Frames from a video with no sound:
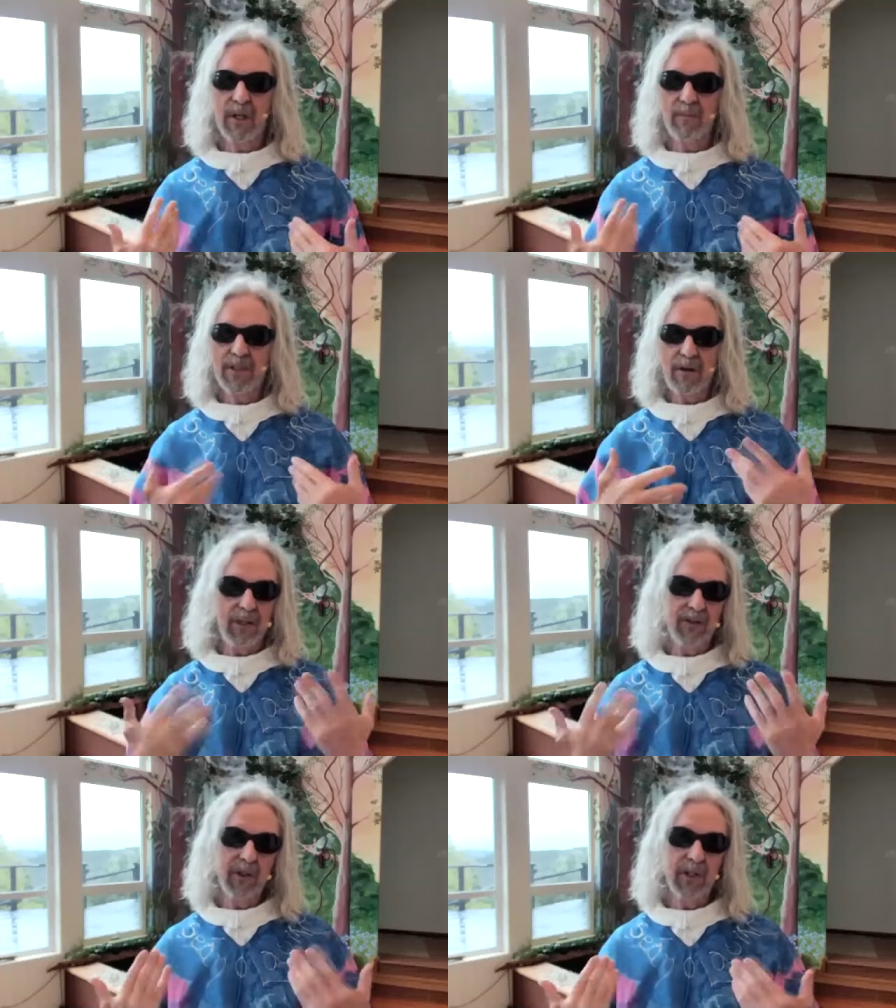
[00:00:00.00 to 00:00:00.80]
I'm
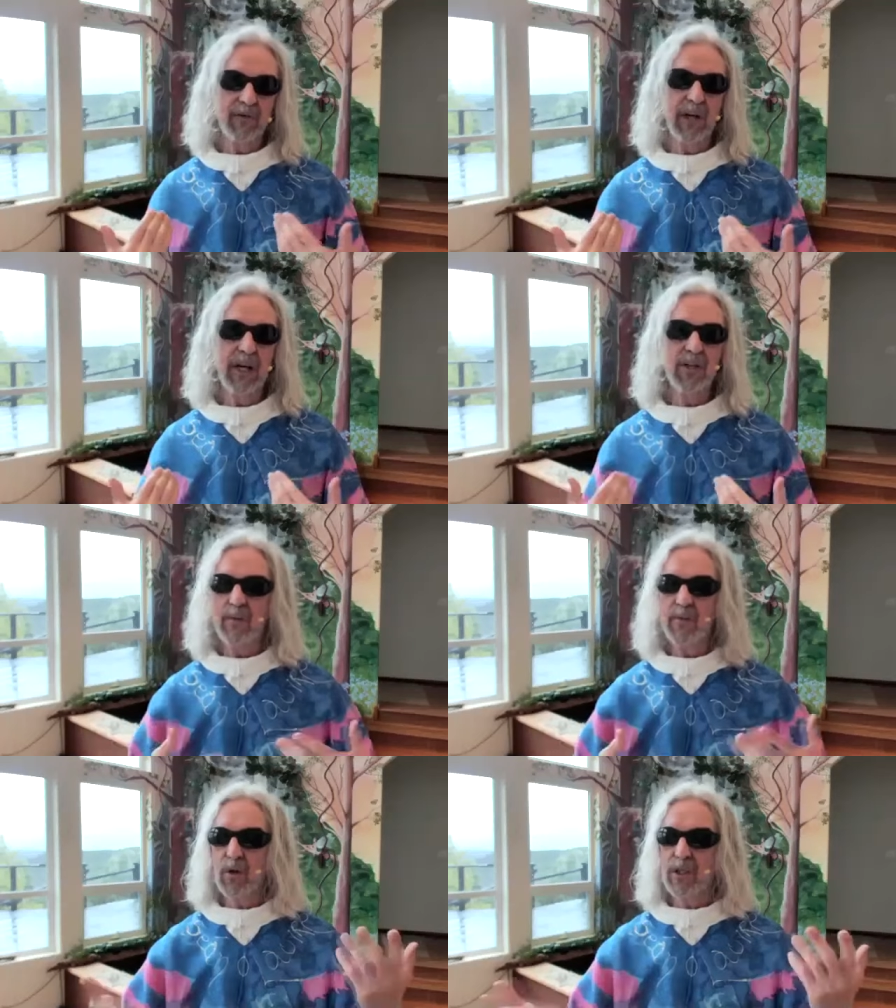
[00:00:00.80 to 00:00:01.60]
73 years of age, so I'm
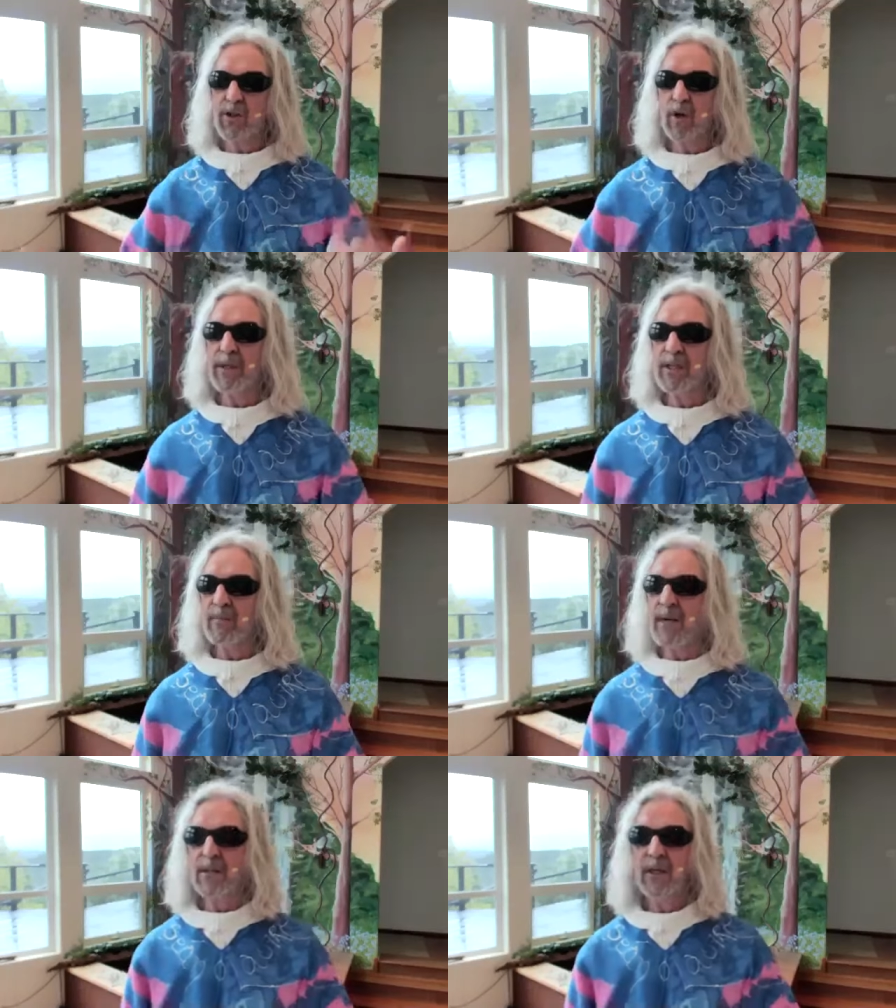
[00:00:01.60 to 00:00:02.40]
sure they took me to
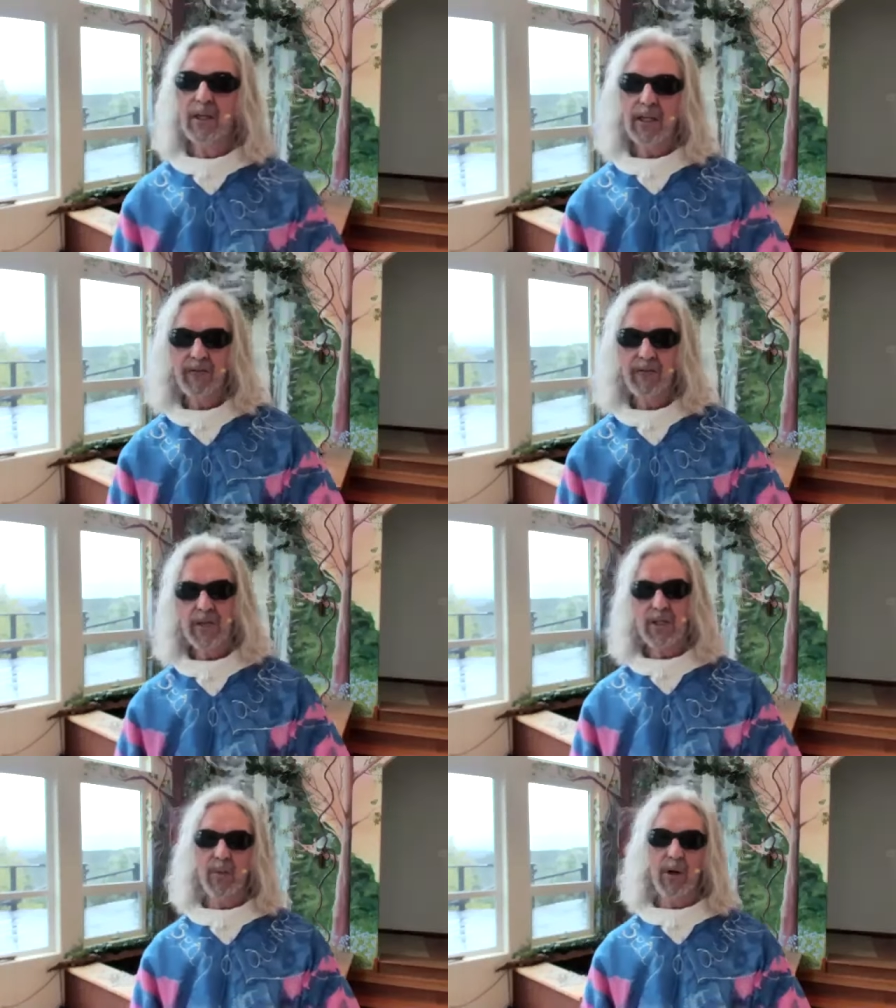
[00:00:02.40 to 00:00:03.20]
Mass even as
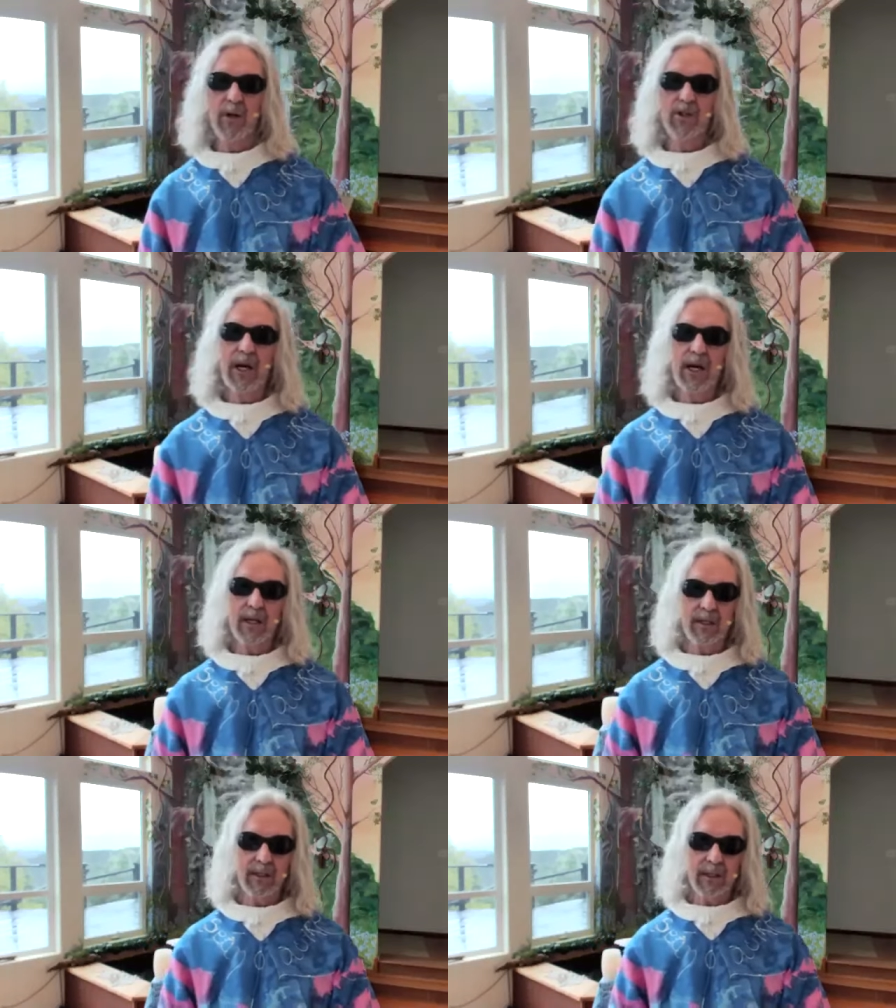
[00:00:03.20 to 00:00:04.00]
a small child.
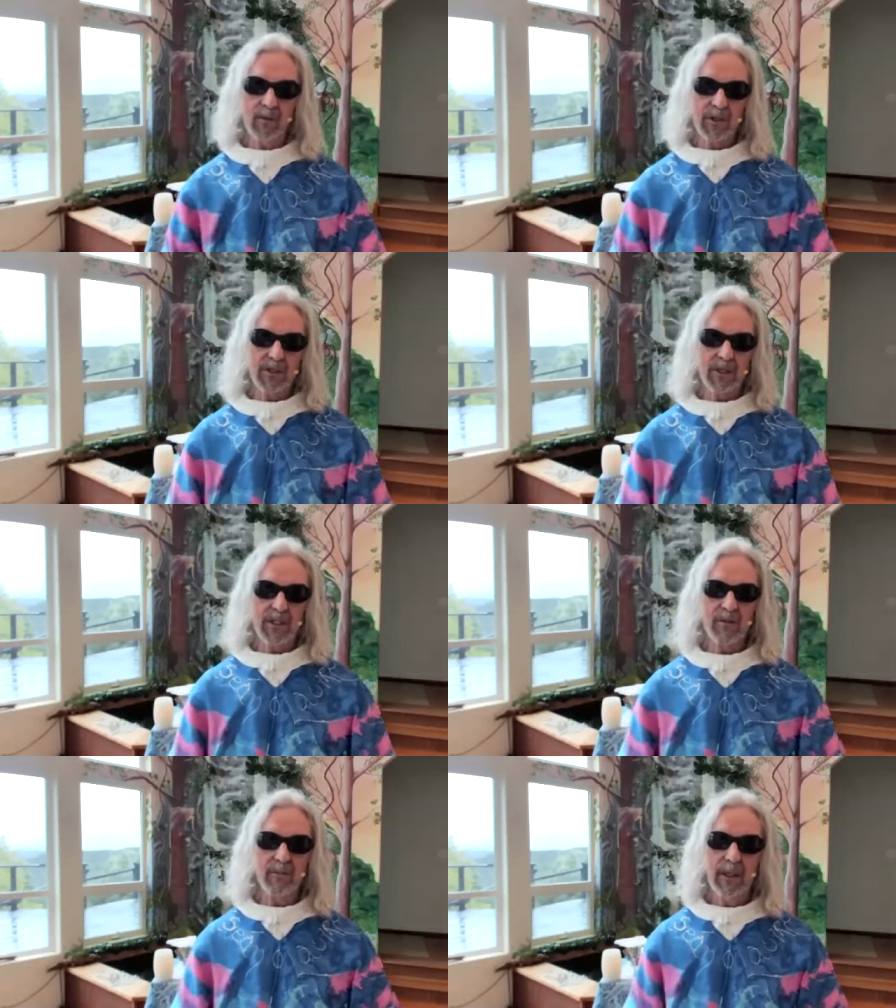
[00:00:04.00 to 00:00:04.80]
It was the
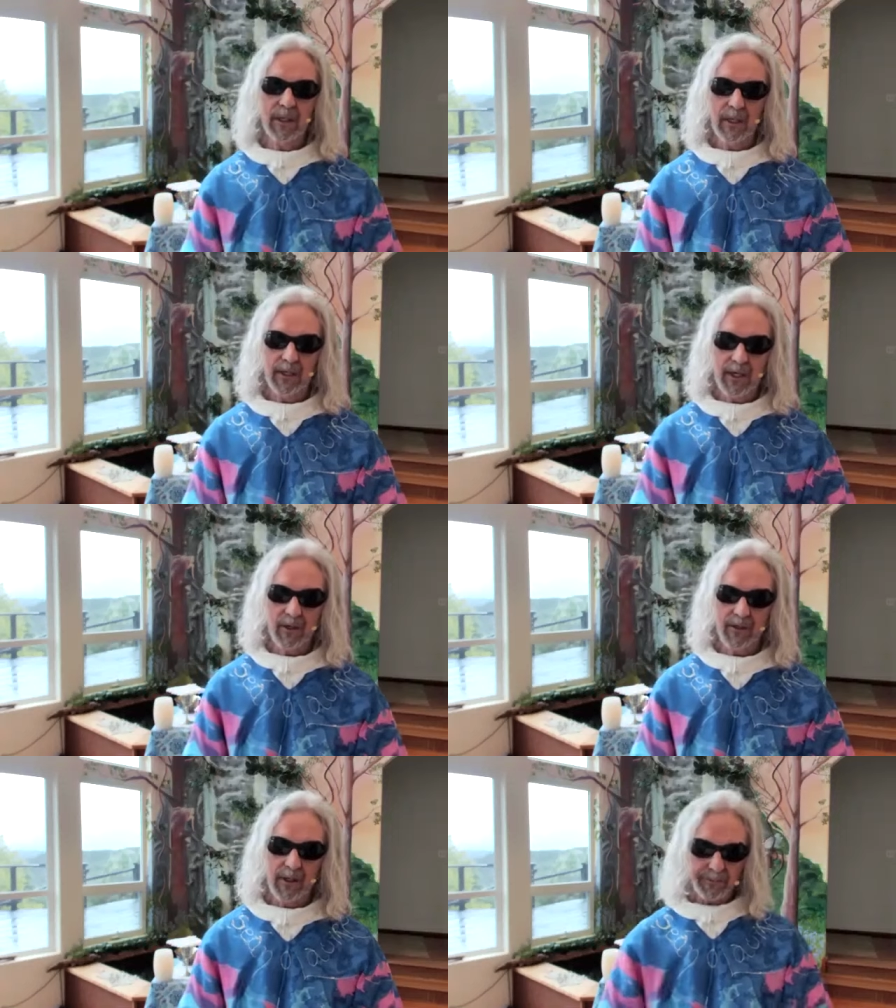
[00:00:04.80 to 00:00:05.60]
system in Ireland.